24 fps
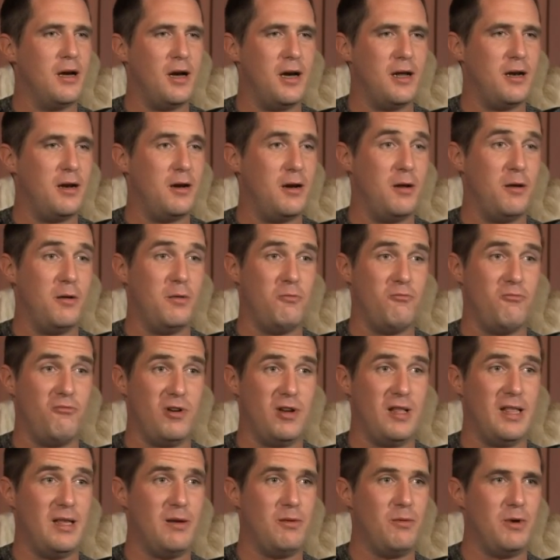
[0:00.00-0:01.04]
i don't know
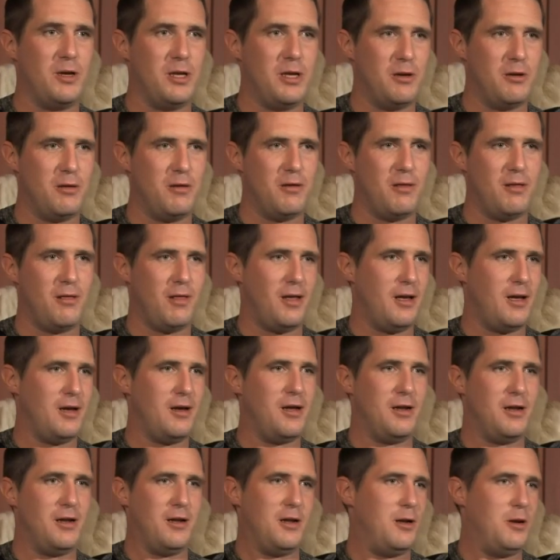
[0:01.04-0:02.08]
really what you look
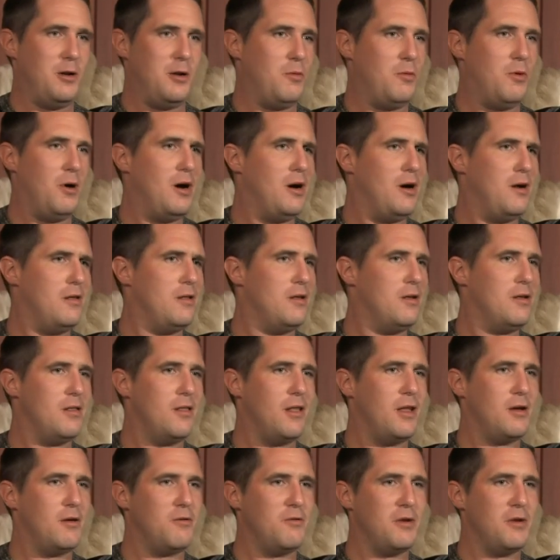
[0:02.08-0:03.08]
like i don't know what i look like